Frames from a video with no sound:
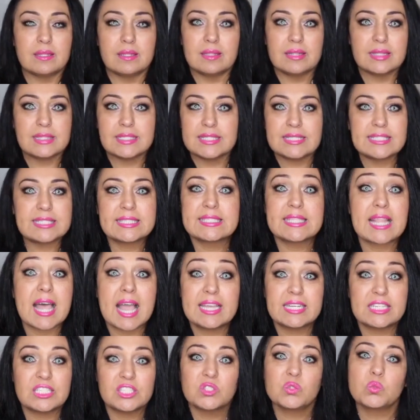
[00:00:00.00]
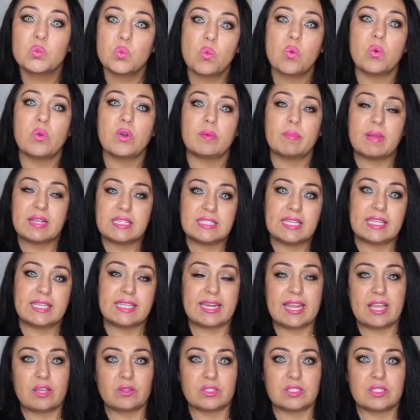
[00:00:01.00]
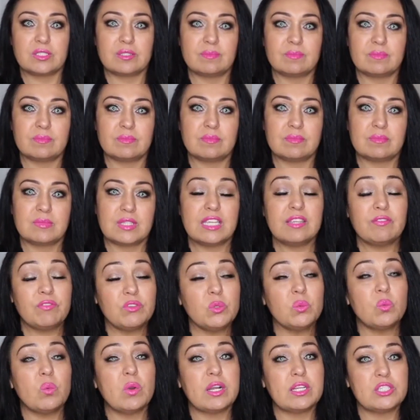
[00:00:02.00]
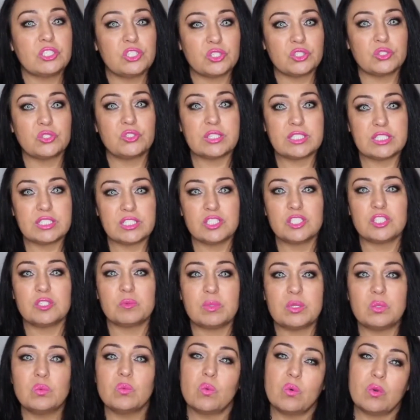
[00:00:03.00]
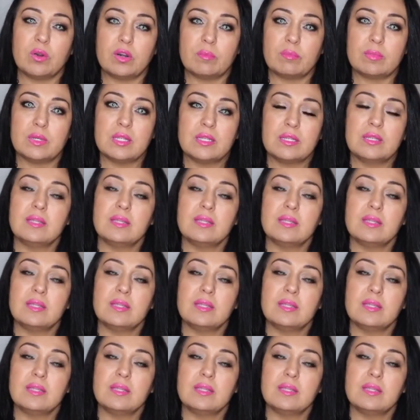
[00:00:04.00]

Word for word: the slightest warm, I take it out. If you want your dressing to be warm.